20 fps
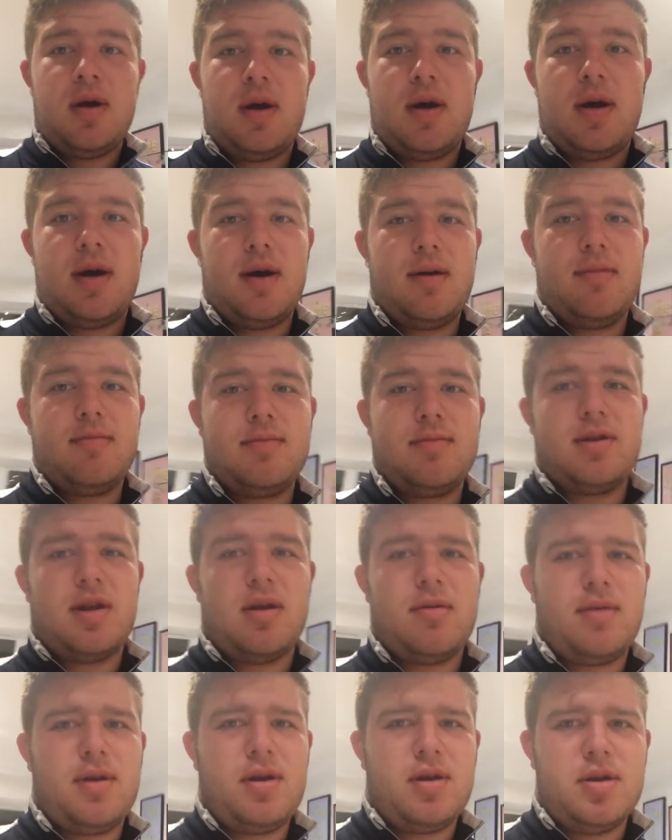So
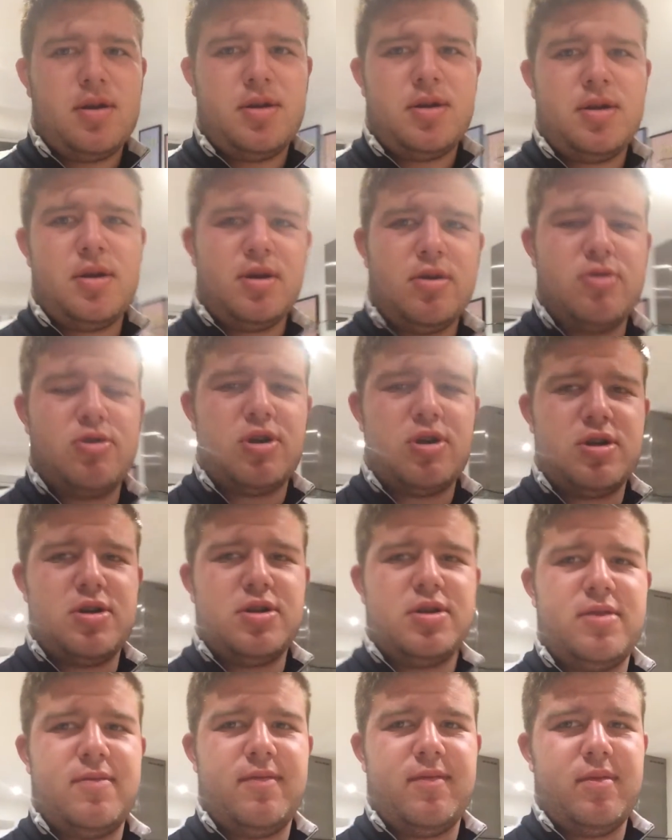that'll be good. I'll try and do
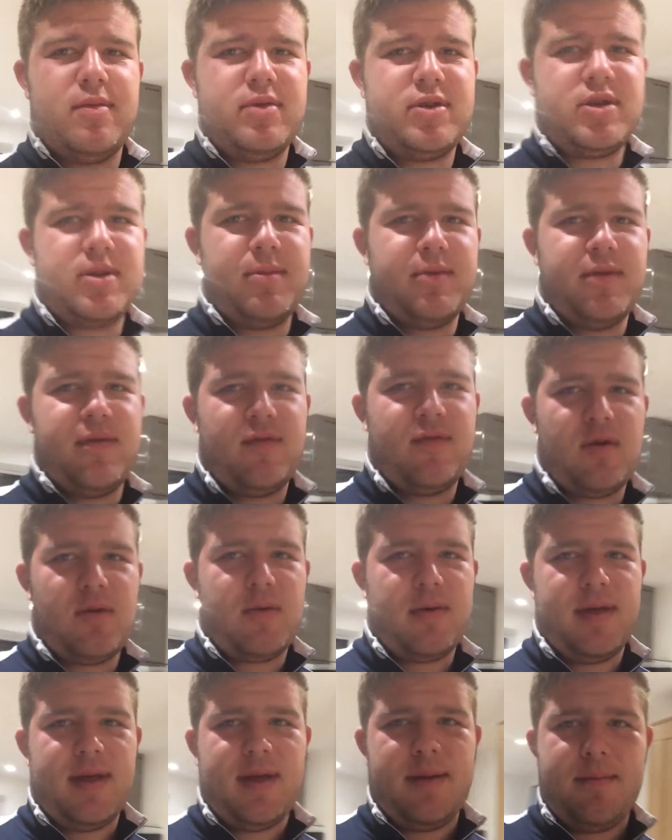some of the vlog
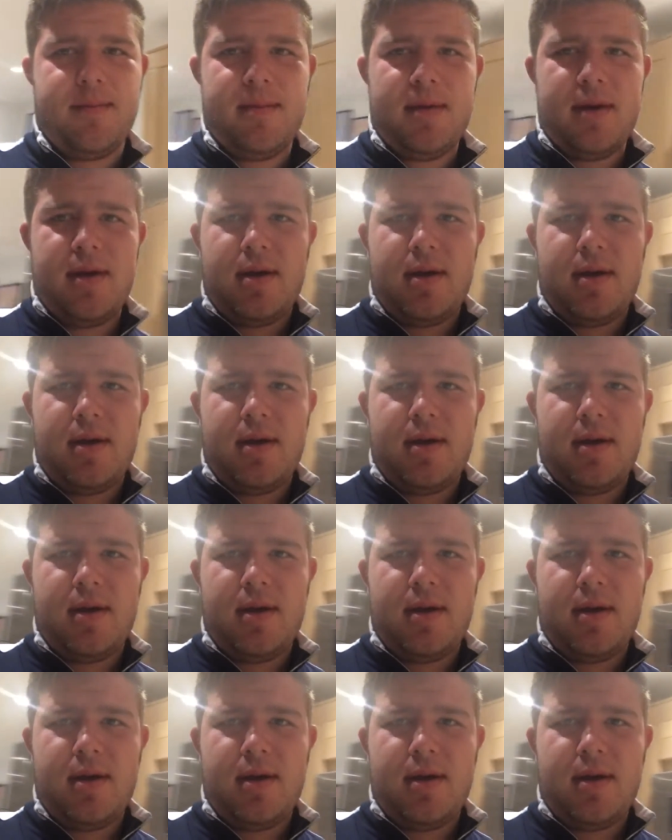with him.